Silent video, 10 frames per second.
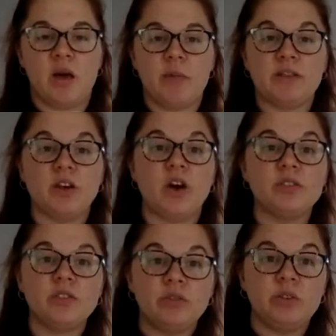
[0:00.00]
It's
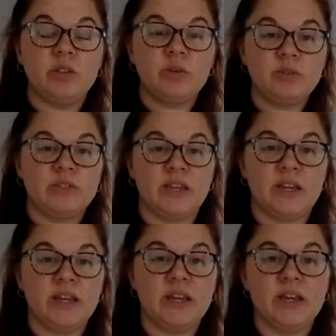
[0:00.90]
also
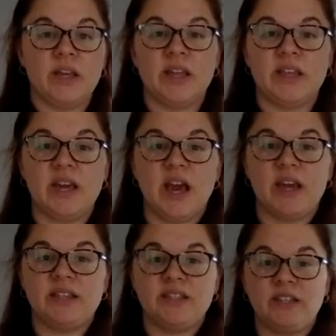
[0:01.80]
using the
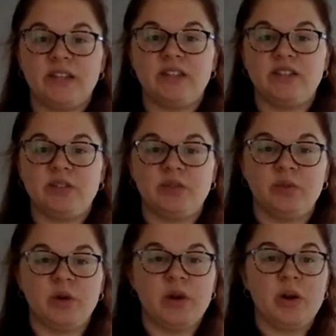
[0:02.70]
idea
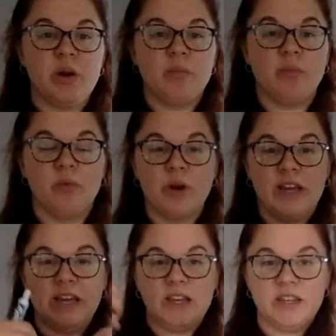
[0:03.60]
to
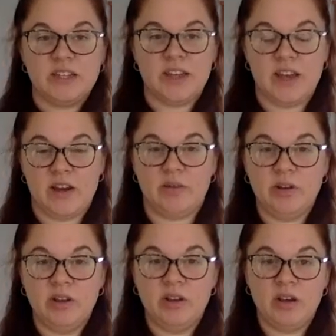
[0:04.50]
break down